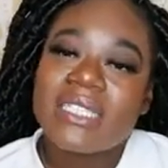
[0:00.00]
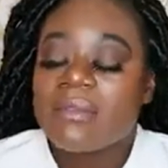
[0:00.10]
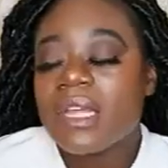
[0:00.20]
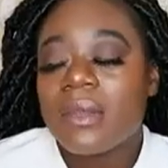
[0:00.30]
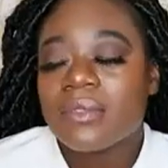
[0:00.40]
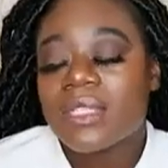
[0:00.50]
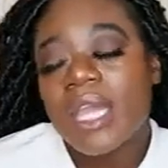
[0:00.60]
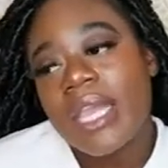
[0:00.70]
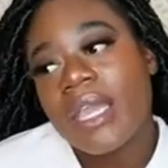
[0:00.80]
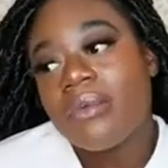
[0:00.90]
Sometimes it's
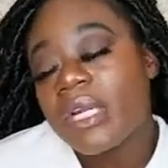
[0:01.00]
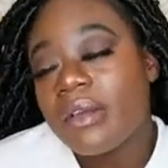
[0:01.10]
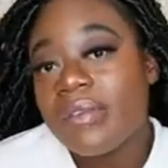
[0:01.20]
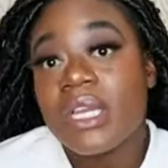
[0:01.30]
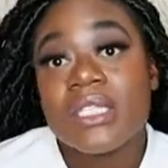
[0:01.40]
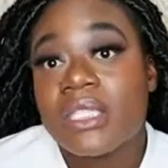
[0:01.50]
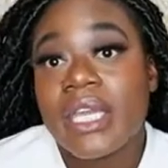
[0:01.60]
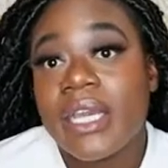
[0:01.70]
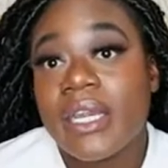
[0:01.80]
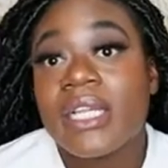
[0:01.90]
like, yeah, whatever. It's
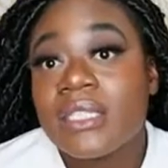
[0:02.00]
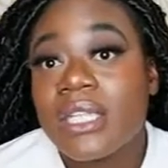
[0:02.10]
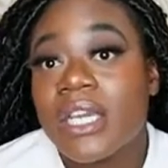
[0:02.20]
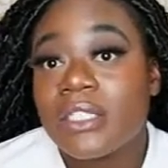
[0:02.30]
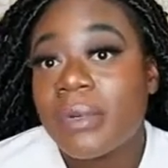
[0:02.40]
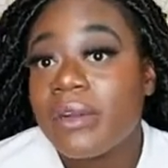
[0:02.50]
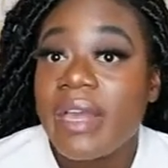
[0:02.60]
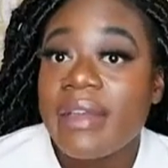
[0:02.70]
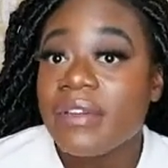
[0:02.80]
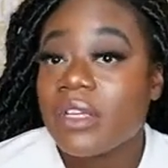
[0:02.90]
there. It's there. It's part of
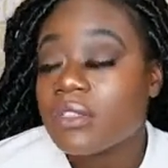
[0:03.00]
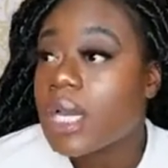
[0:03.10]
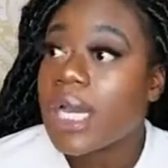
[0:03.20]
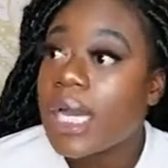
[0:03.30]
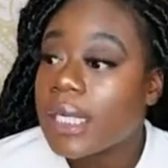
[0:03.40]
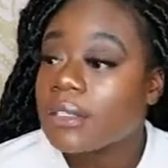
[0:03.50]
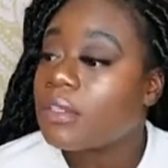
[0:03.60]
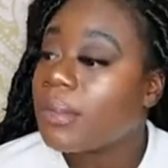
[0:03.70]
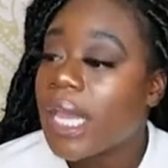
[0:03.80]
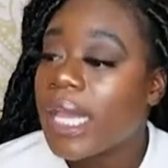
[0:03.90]
Africa, so I got it.
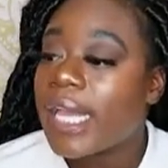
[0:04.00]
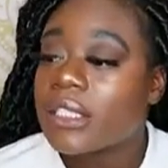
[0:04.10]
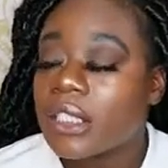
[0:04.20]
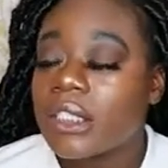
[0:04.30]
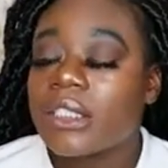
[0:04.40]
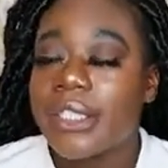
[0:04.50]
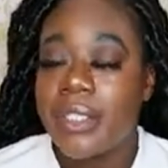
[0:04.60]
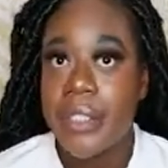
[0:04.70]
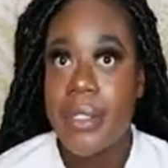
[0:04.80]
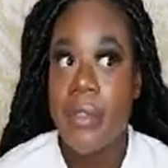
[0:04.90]
So Madagascar is there
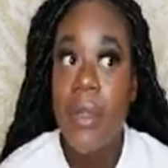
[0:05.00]
too.